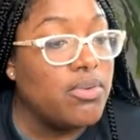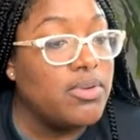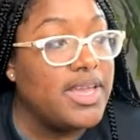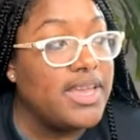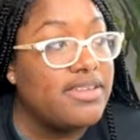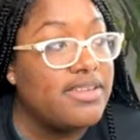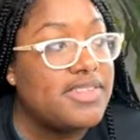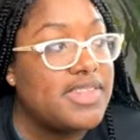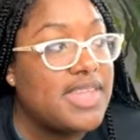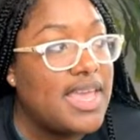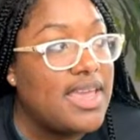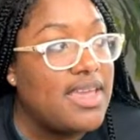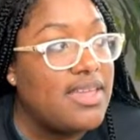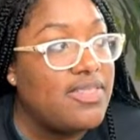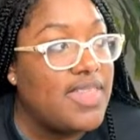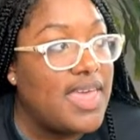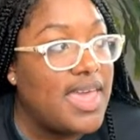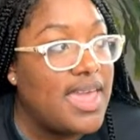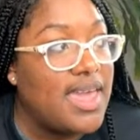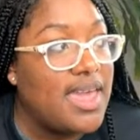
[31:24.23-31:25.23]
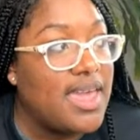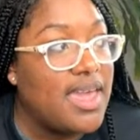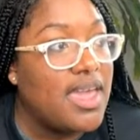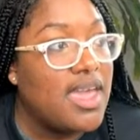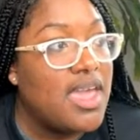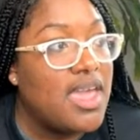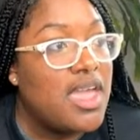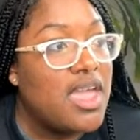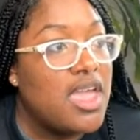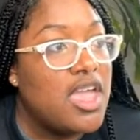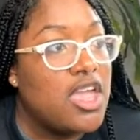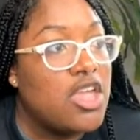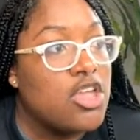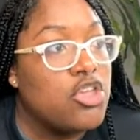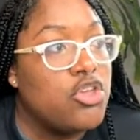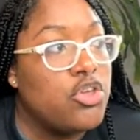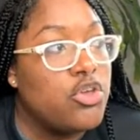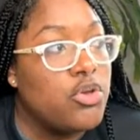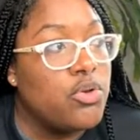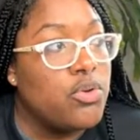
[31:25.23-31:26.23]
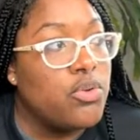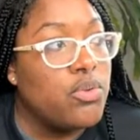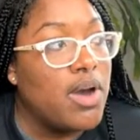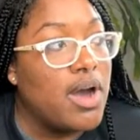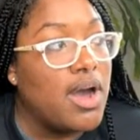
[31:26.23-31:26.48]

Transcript: Let's say that you